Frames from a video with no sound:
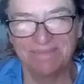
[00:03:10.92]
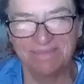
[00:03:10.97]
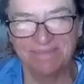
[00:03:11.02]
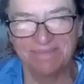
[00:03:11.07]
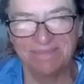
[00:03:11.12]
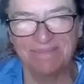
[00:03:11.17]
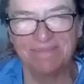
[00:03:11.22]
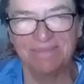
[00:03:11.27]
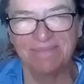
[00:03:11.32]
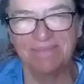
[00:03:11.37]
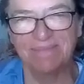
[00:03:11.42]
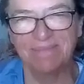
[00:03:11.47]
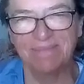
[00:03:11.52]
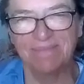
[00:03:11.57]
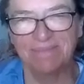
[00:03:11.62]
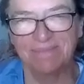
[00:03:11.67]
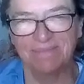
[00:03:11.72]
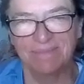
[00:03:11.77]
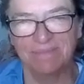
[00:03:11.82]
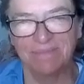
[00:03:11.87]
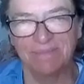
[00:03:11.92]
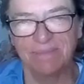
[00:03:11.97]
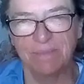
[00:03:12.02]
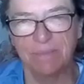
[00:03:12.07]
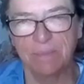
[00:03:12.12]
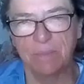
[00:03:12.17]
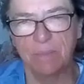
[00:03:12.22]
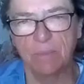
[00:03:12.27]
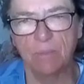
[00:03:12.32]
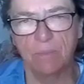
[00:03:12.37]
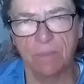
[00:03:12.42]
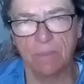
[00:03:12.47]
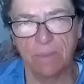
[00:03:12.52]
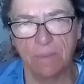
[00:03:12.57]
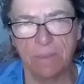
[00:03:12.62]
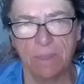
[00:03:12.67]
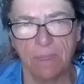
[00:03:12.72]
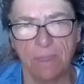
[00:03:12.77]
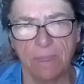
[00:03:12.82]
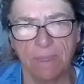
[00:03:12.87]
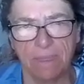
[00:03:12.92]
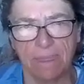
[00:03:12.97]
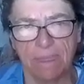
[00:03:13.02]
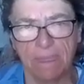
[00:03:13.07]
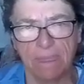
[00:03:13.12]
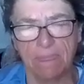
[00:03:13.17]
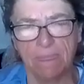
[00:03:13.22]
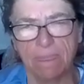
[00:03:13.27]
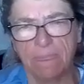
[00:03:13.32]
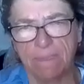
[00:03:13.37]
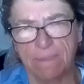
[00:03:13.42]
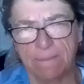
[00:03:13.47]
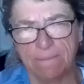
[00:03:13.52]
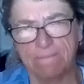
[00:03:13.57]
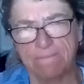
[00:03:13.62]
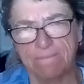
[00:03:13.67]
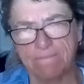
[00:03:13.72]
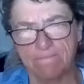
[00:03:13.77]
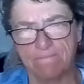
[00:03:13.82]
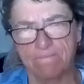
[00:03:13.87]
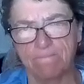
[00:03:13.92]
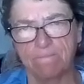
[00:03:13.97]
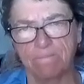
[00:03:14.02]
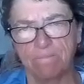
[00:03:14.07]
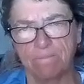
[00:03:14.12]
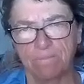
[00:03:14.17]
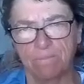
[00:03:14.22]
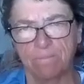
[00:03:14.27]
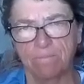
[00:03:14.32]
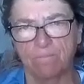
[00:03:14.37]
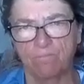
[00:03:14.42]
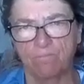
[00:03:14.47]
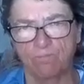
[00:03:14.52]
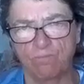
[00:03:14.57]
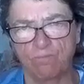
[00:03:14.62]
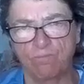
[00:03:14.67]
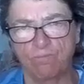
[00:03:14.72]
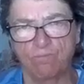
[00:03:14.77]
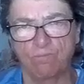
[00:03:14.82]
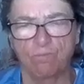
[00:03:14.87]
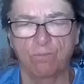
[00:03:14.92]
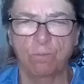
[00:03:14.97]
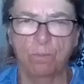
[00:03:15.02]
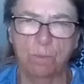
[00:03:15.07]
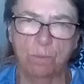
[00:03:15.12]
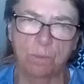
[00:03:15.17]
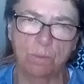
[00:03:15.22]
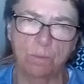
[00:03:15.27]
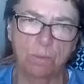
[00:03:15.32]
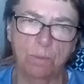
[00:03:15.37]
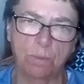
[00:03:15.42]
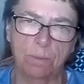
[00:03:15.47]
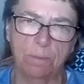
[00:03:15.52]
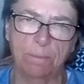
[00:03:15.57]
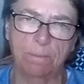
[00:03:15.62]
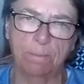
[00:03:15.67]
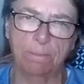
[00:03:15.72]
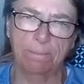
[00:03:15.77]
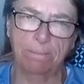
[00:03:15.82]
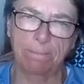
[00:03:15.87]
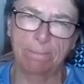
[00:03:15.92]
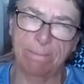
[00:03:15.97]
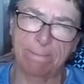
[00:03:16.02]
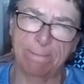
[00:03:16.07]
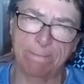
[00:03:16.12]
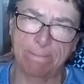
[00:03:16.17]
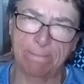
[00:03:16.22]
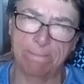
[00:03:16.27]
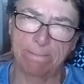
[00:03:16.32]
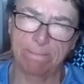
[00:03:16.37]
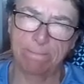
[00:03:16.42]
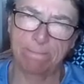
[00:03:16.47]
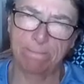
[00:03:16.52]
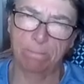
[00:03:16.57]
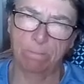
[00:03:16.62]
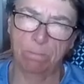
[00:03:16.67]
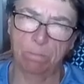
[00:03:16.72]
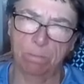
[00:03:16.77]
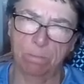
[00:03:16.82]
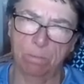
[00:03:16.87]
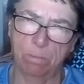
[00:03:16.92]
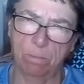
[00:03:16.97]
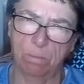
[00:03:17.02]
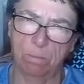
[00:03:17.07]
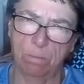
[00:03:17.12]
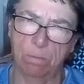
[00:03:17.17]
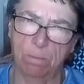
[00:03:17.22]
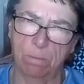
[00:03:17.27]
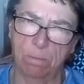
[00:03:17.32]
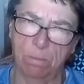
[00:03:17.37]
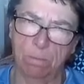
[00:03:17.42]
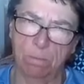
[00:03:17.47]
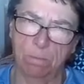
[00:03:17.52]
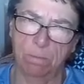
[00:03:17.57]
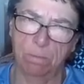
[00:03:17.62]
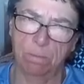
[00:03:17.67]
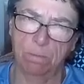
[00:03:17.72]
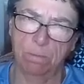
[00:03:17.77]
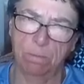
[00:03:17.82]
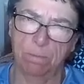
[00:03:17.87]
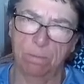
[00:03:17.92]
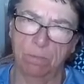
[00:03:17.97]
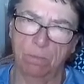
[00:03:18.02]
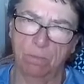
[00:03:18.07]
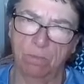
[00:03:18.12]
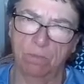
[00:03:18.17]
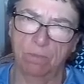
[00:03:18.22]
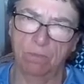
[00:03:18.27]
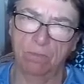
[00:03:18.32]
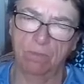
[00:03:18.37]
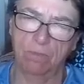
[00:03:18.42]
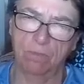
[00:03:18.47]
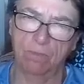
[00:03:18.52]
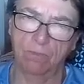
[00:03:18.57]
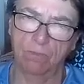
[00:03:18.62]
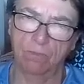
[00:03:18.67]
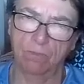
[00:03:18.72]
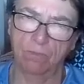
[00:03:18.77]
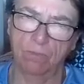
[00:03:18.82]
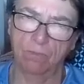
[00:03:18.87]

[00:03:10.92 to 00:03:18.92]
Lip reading: The person shown says nothing.